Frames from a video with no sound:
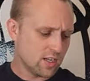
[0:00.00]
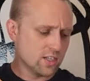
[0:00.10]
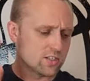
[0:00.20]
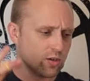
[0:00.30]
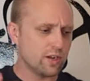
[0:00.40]

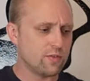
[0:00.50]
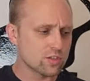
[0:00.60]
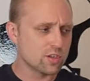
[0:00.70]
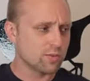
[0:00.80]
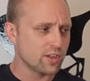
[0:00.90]
So if you're
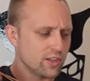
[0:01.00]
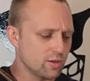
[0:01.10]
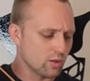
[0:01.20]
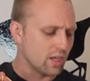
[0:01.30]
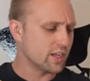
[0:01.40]
somebody that
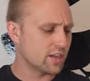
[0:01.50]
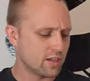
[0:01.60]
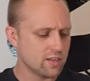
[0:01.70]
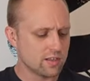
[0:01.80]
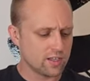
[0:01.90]
you like,
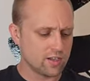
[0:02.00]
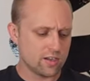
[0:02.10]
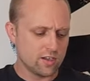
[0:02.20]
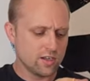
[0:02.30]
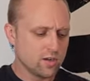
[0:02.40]

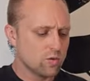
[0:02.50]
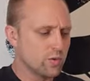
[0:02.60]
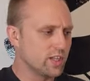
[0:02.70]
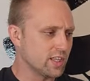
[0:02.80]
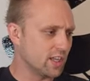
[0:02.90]
like
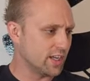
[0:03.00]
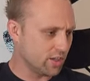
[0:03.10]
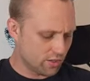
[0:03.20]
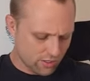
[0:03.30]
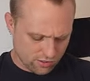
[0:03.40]
really light
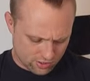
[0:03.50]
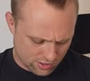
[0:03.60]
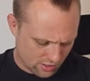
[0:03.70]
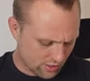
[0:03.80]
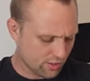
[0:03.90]
yo-yos,
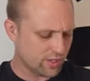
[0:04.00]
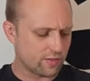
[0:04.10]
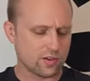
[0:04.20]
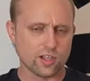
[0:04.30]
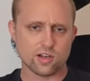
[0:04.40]
you're
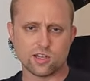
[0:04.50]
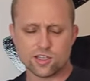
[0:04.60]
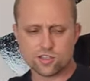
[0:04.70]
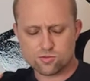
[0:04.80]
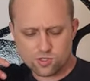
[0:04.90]
definitely gonna
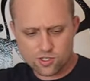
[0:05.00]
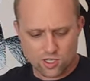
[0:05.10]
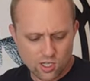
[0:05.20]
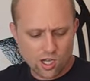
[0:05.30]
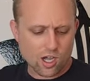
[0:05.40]
like this one.
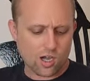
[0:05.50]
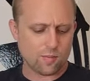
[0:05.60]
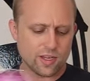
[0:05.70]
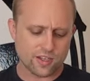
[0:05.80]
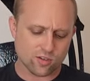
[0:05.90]

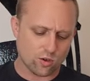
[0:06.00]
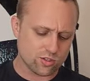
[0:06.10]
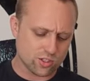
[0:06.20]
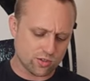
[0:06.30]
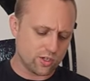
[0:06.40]
Um, it's
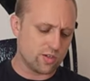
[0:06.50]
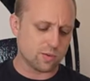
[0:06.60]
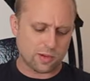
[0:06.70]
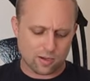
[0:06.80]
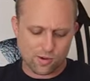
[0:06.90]
also, you know, it's a
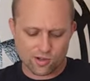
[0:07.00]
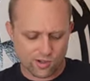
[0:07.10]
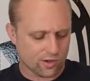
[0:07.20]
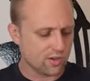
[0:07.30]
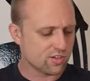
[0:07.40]
bimetal yo-yo,